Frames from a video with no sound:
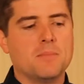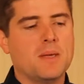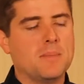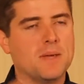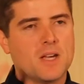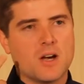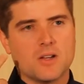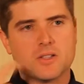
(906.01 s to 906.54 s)

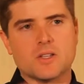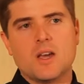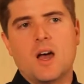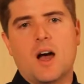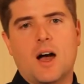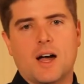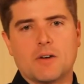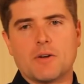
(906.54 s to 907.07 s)
BB guns,
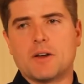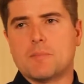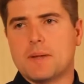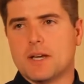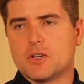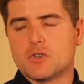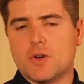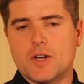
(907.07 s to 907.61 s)
high rate of
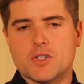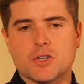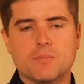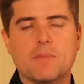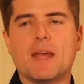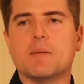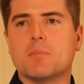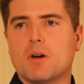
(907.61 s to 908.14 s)

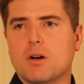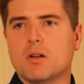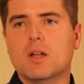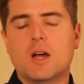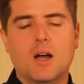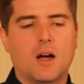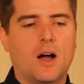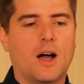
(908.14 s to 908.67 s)
penetration,
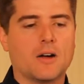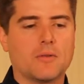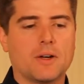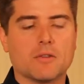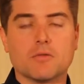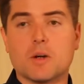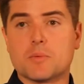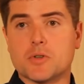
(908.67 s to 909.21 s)
paintball, a high
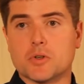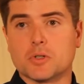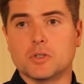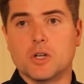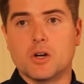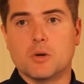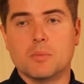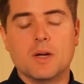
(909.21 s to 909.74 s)
rate of ruptured
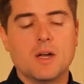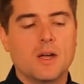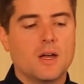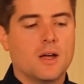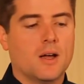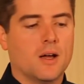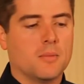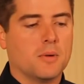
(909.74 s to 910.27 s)
globe.
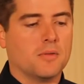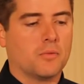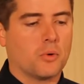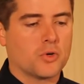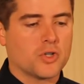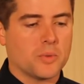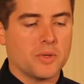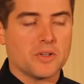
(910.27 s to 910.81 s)
Uh, but
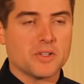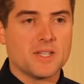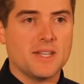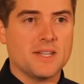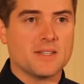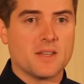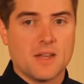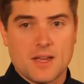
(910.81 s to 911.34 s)
fortunately, we don't see
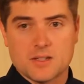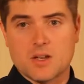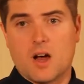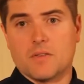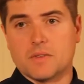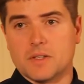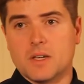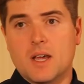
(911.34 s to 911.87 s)
these as
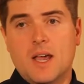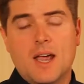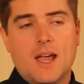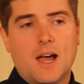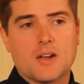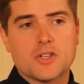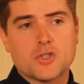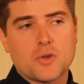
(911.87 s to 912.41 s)
often.
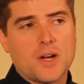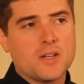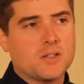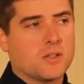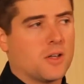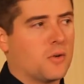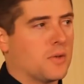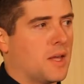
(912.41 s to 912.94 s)
I'll stress,
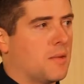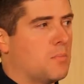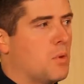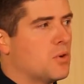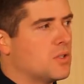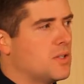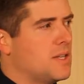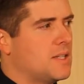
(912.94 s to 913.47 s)
though, that
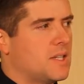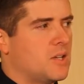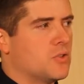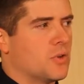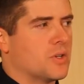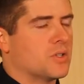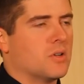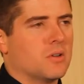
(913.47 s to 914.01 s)
most of these
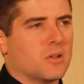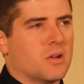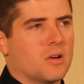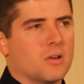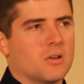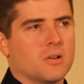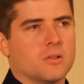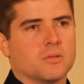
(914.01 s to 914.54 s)
injuries don't
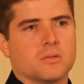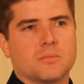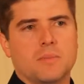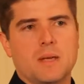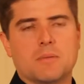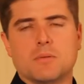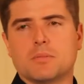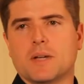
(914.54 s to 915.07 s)
occur
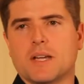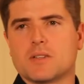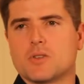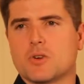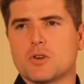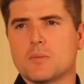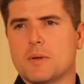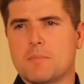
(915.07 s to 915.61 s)
people playing
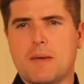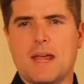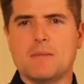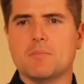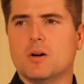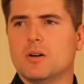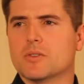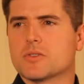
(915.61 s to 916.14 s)
tournament
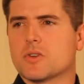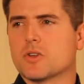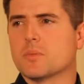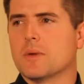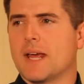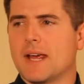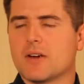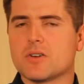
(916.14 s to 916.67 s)
paintball and
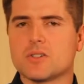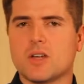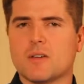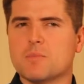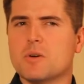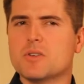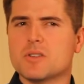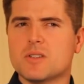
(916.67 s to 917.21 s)
tournament airsoft.
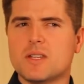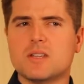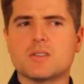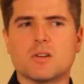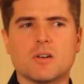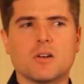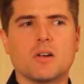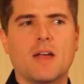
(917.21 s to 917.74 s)
Most of these
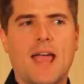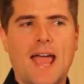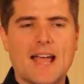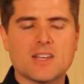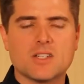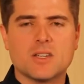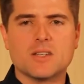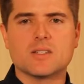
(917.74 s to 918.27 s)
are
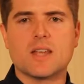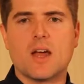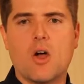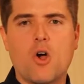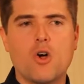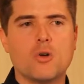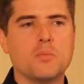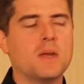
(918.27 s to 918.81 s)
accidents at
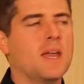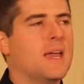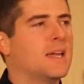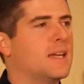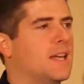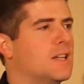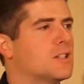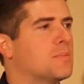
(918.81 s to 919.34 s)
home,
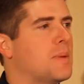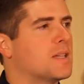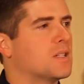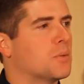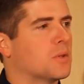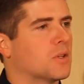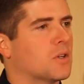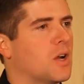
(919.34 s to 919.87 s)
kids
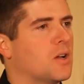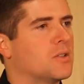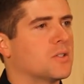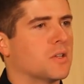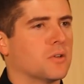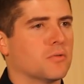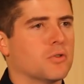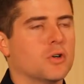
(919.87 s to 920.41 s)
messing with their guns
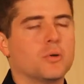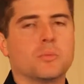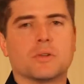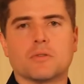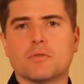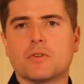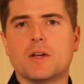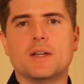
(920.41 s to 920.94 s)
in a room with
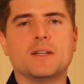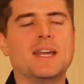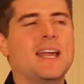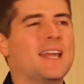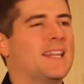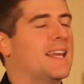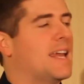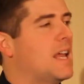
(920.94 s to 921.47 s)
a friend,
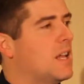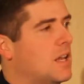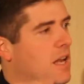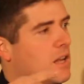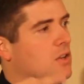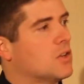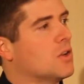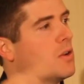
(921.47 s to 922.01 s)
they get hit
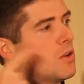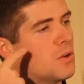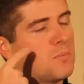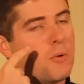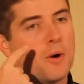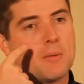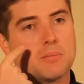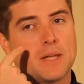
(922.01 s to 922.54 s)
at
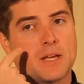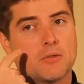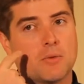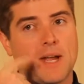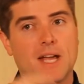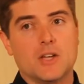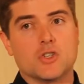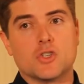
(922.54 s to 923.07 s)
point blank
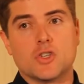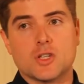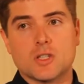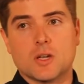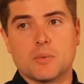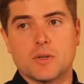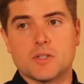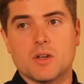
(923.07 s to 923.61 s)
range, just
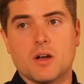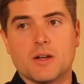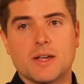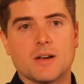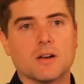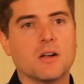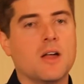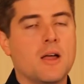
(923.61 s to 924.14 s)
like we saw
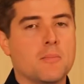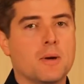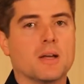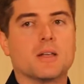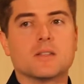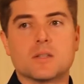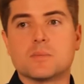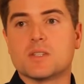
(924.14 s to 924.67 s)
here,
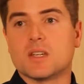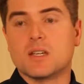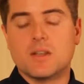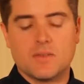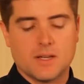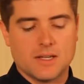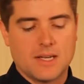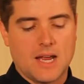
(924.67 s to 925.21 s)
but some
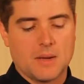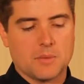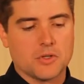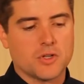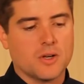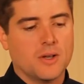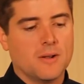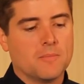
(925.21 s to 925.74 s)
significant
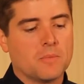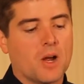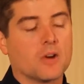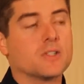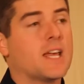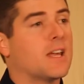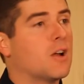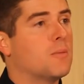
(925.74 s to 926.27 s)
damage.
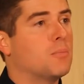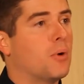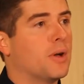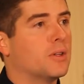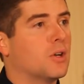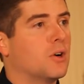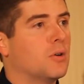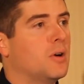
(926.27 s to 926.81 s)
Our take home
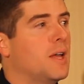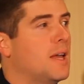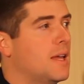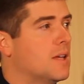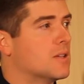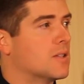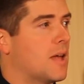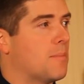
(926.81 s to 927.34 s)
point, though,
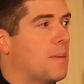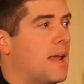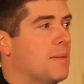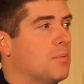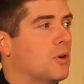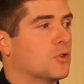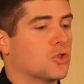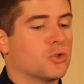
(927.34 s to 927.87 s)
is that
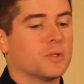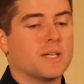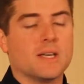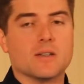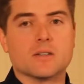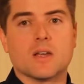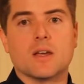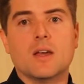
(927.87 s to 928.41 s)
paintball truly
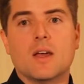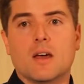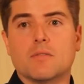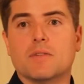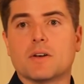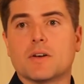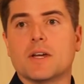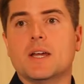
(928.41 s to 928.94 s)
is a, a
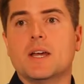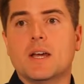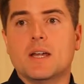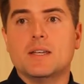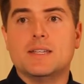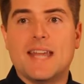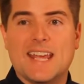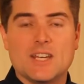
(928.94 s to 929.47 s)
very
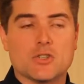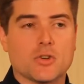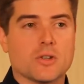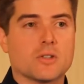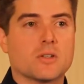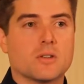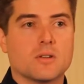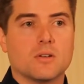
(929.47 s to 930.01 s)

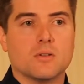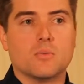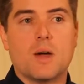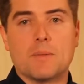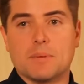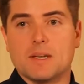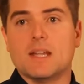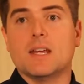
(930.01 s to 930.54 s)
dangerous
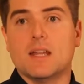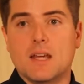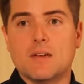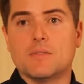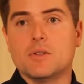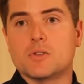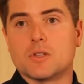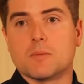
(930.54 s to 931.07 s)
weapon
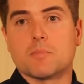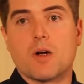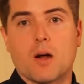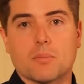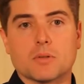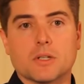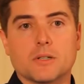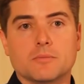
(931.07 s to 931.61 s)
if used
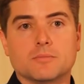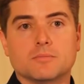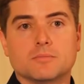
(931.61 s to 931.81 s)
improperly.